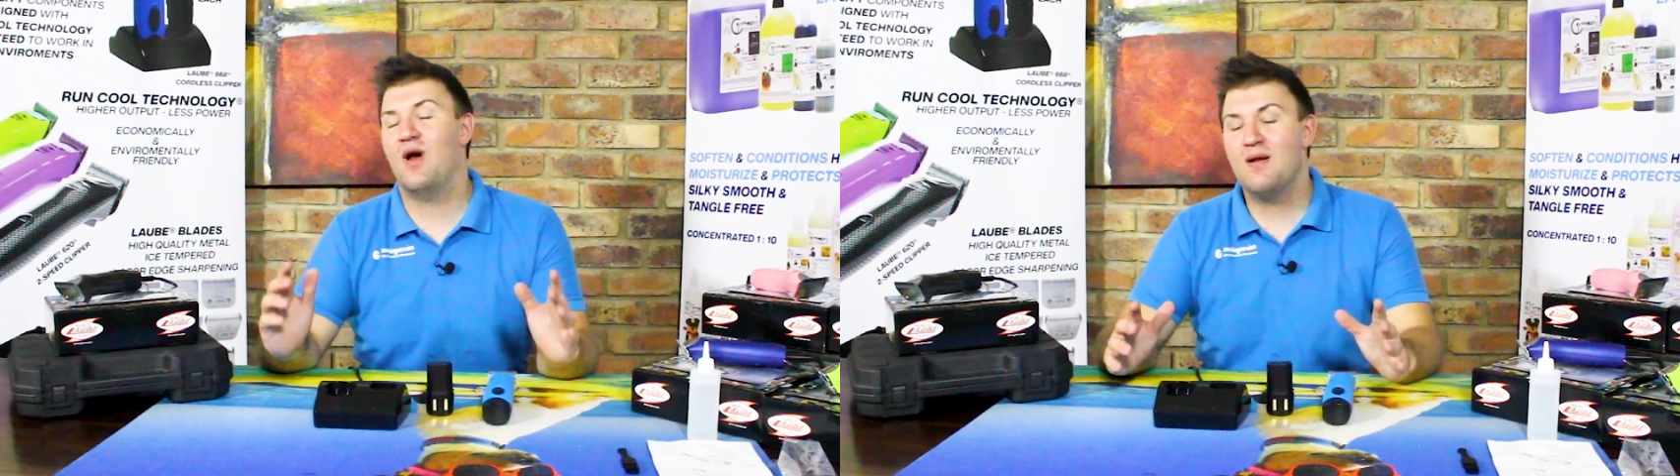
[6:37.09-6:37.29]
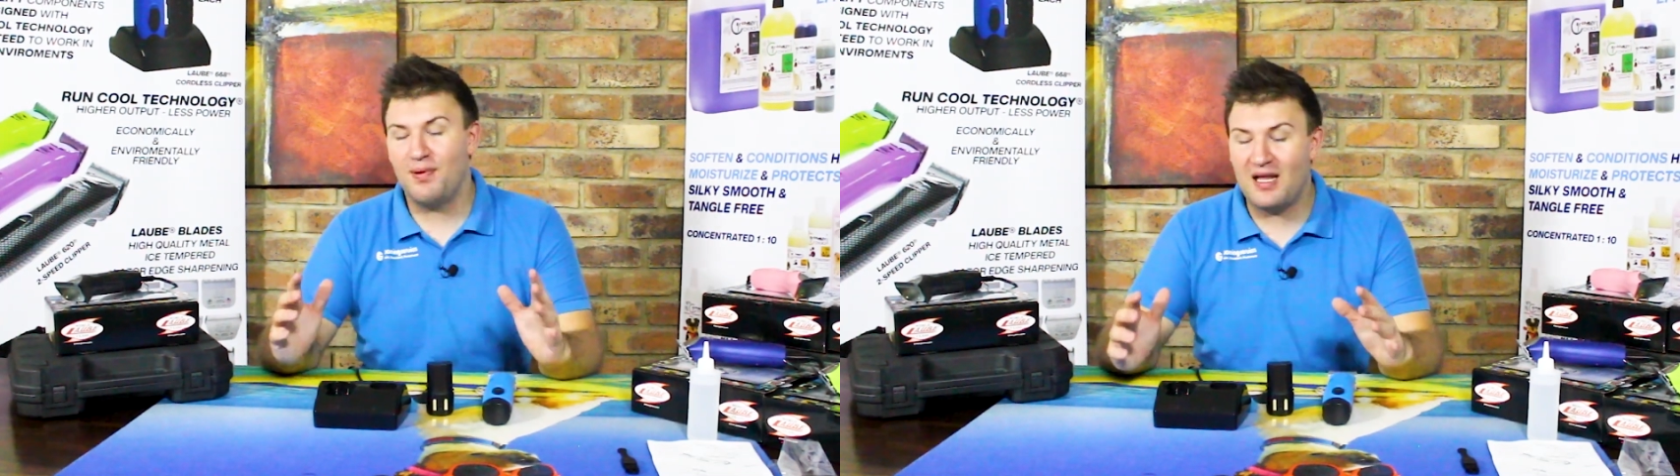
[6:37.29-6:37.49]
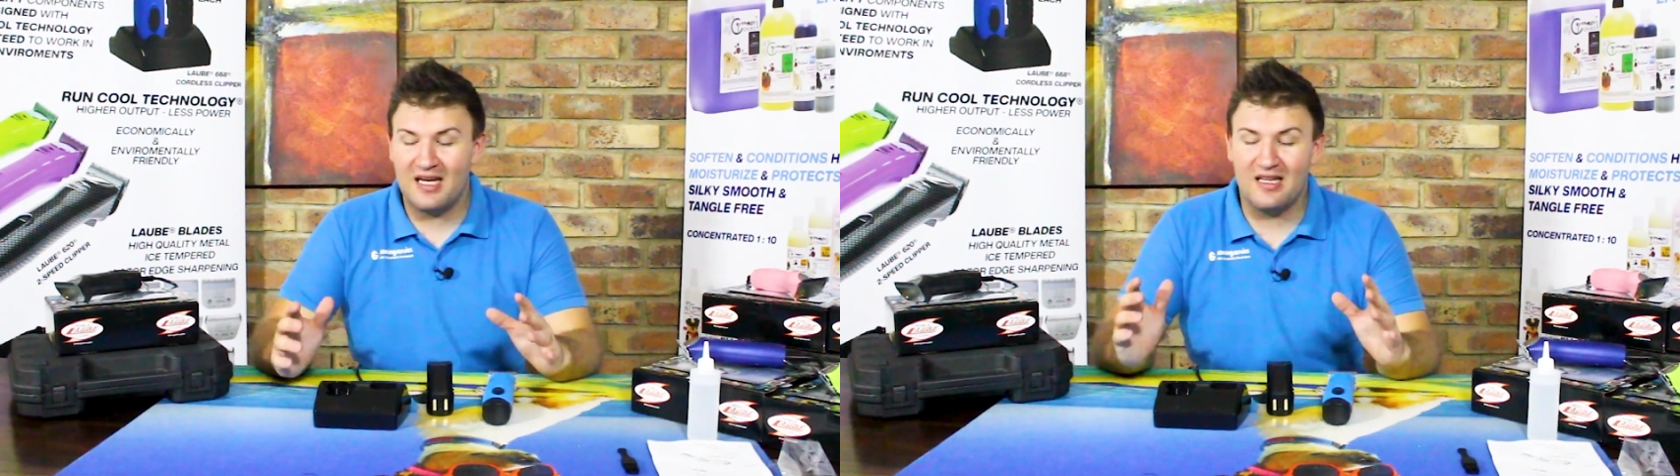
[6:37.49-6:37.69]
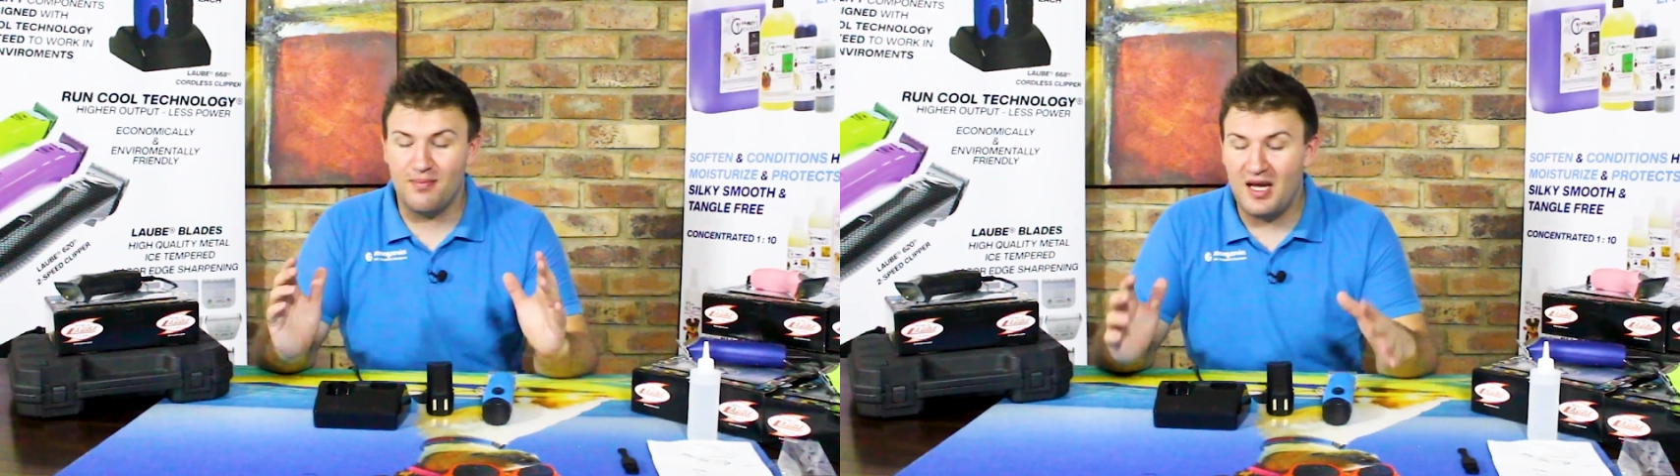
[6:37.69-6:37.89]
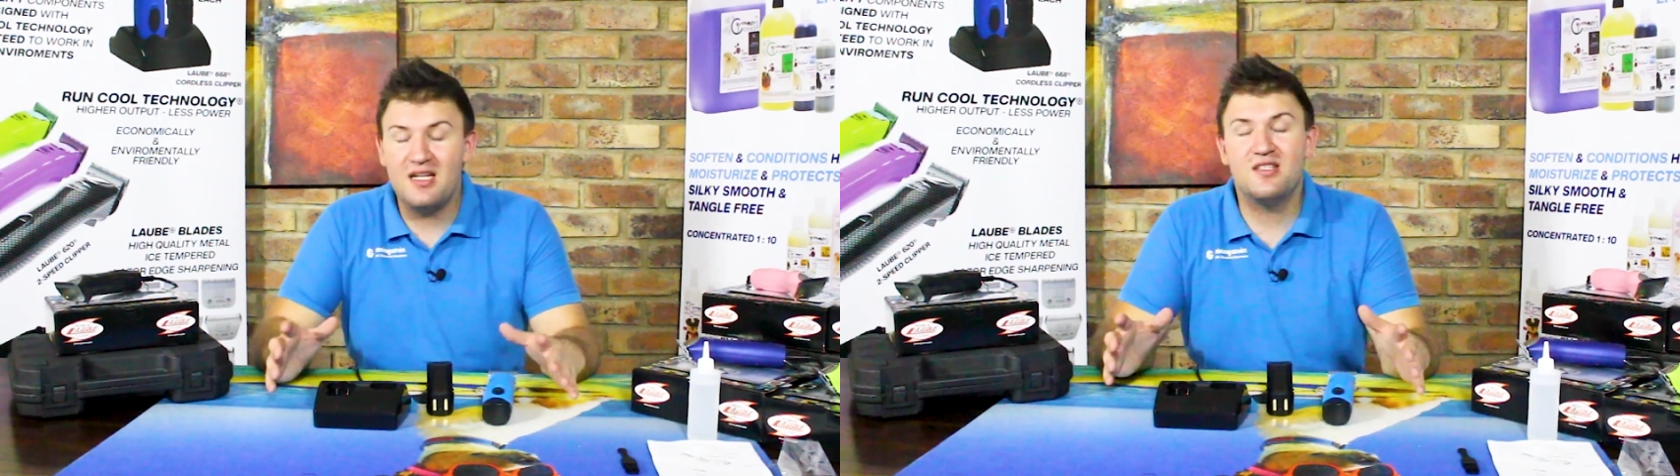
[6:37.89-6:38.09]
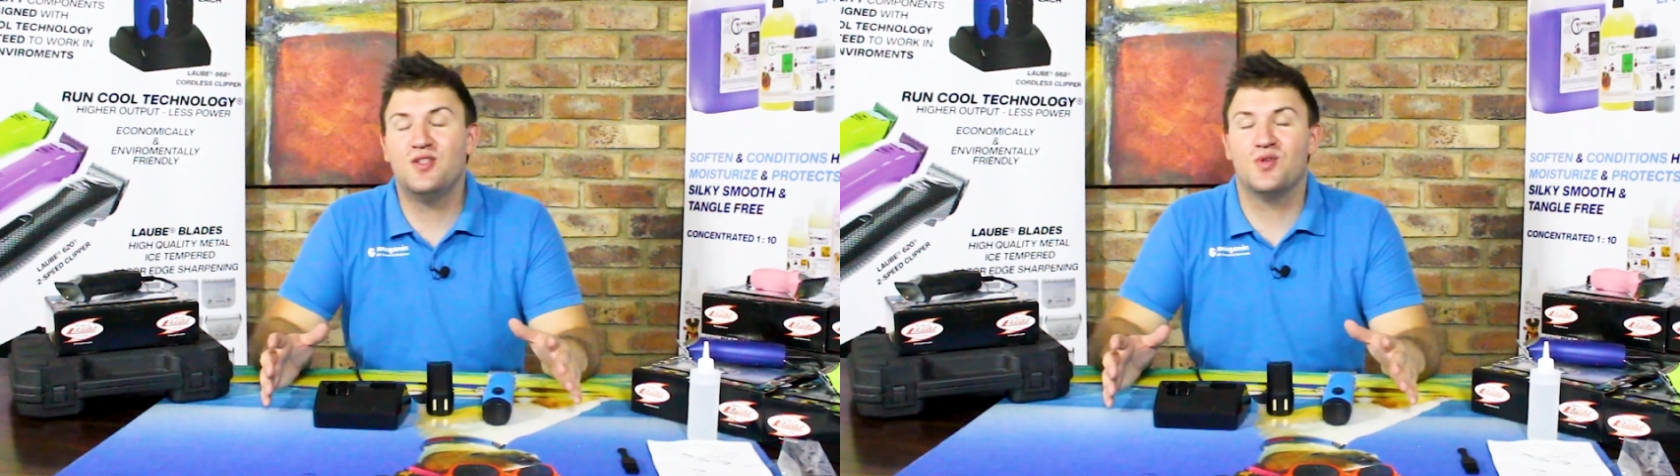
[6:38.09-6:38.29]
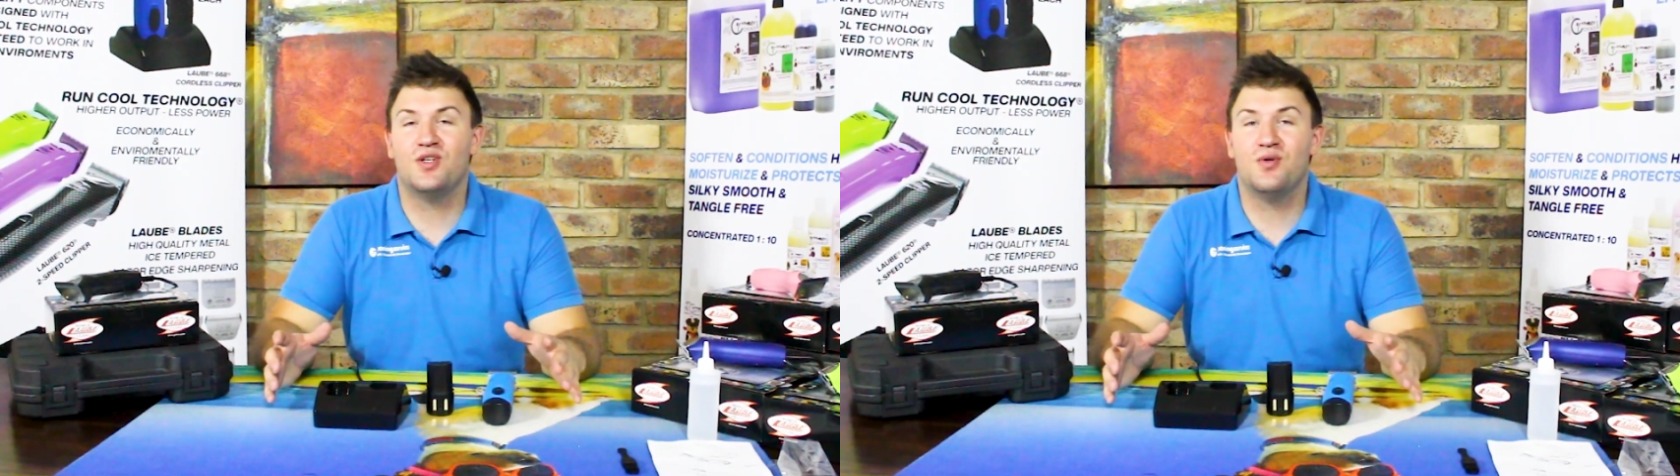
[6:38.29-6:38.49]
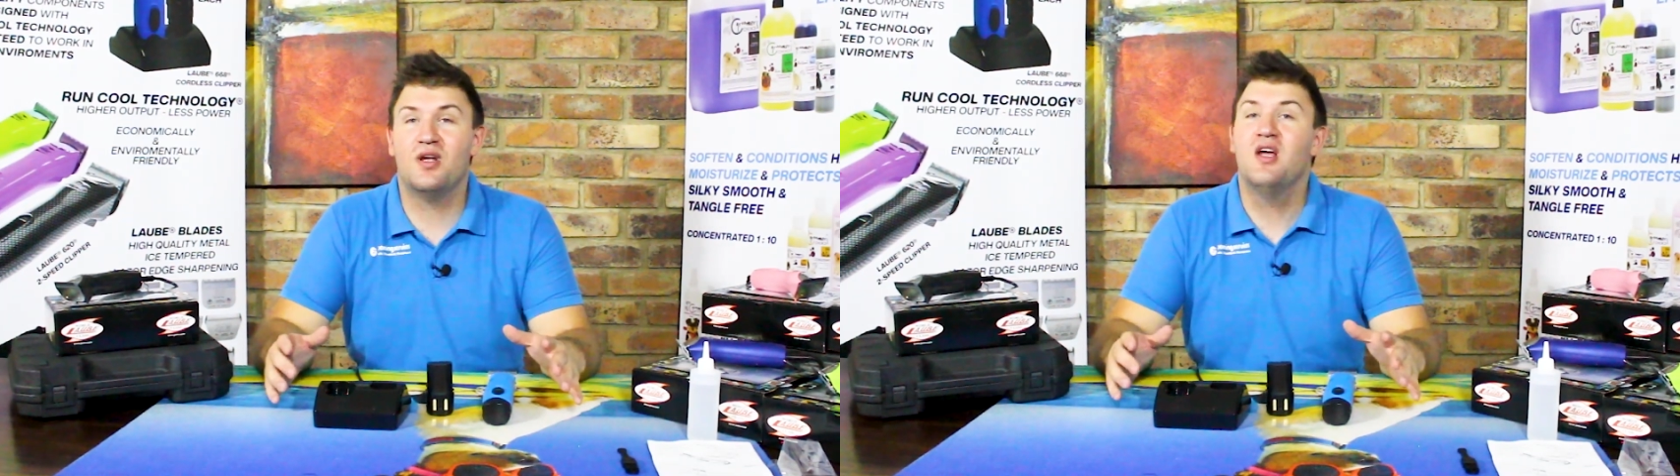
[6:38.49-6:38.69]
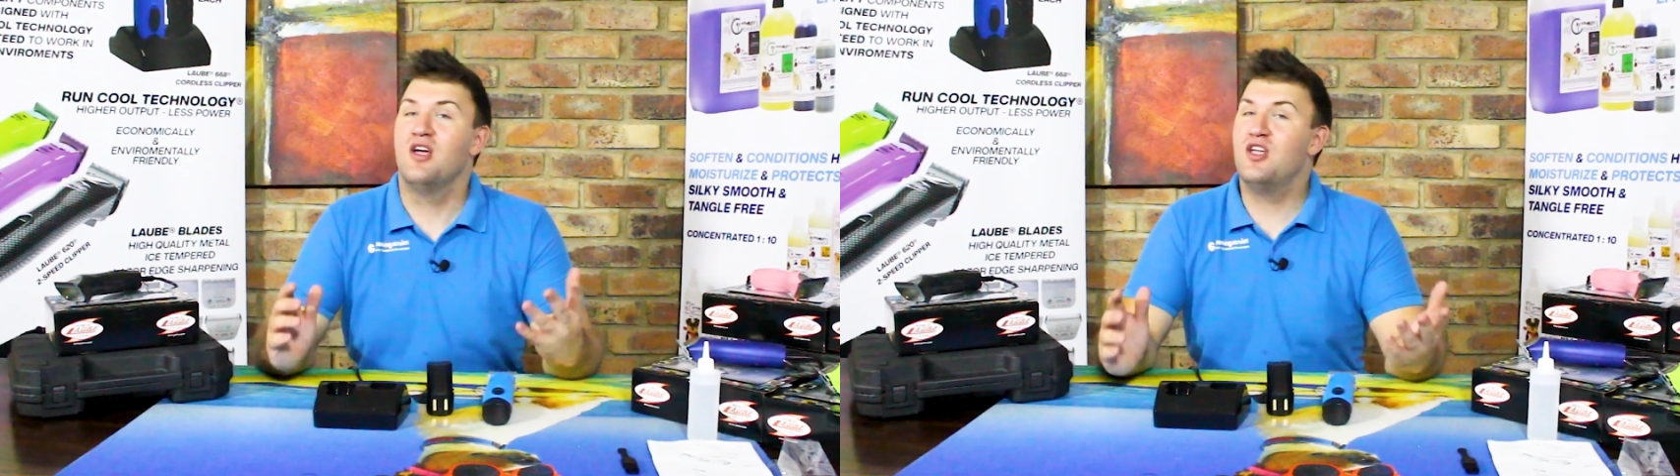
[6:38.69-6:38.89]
when plugging them into your unit,